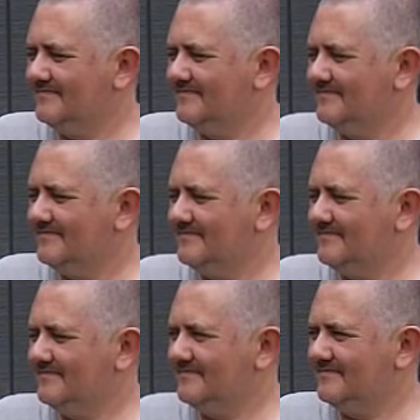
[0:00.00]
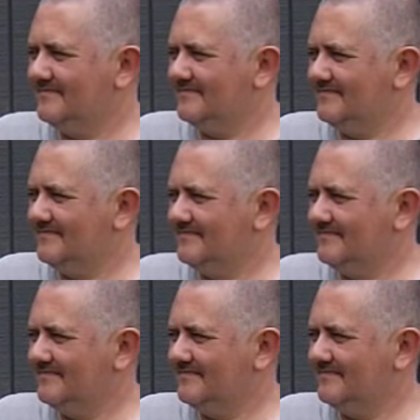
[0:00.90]

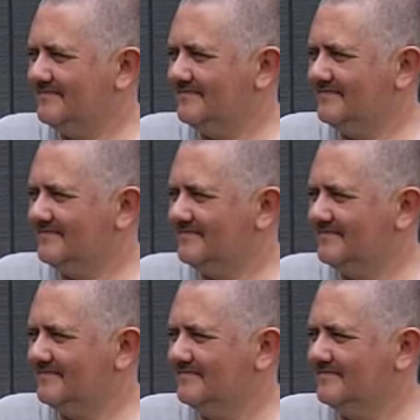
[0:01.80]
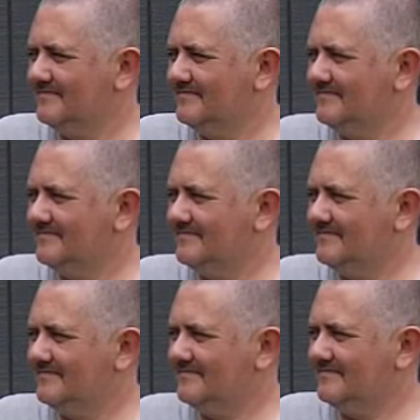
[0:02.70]

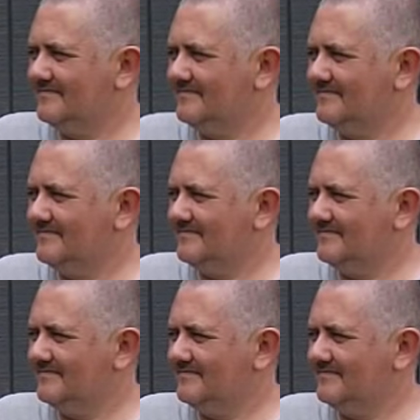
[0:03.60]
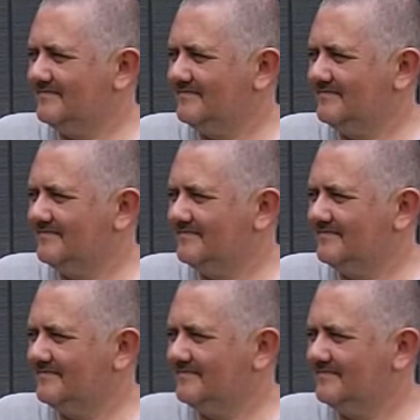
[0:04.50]

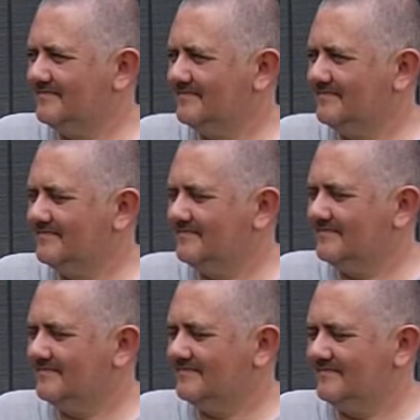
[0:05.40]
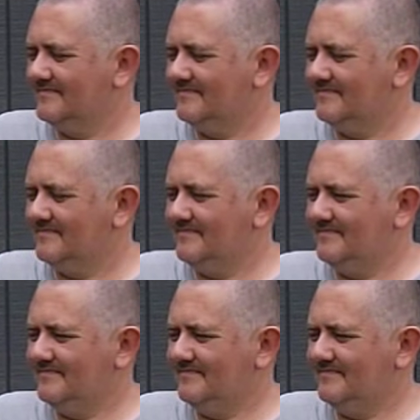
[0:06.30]
[no speech]